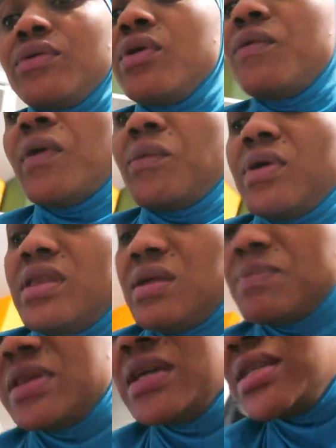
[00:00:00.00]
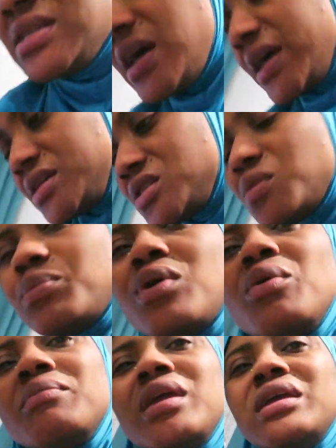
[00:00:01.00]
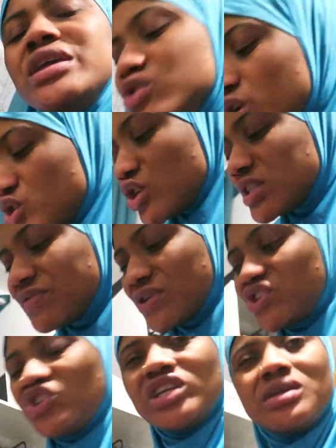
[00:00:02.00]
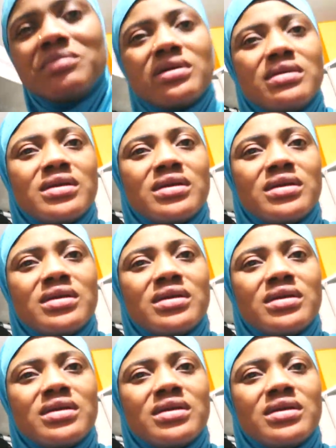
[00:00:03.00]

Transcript: go wrong with it. Please, guys, support me. It's not just for gym.